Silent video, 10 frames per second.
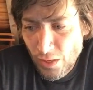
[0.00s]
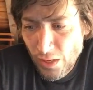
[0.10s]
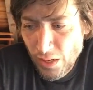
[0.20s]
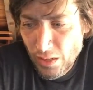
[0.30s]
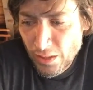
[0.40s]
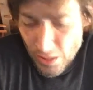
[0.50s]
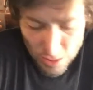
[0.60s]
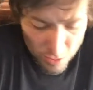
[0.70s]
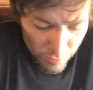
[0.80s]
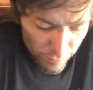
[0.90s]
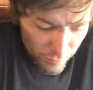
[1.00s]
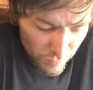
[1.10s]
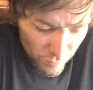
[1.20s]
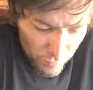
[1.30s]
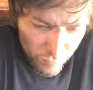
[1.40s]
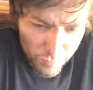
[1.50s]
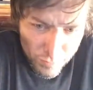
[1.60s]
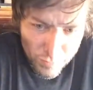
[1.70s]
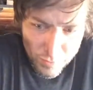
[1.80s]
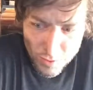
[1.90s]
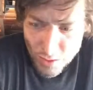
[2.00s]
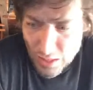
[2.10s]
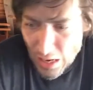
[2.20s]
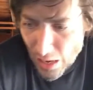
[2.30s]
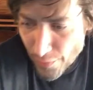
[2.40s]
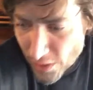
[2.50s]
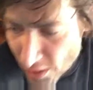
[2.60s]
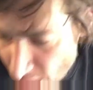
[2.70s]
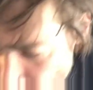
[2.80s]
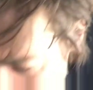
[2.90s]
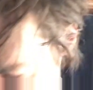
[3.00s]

And, you know, the comments,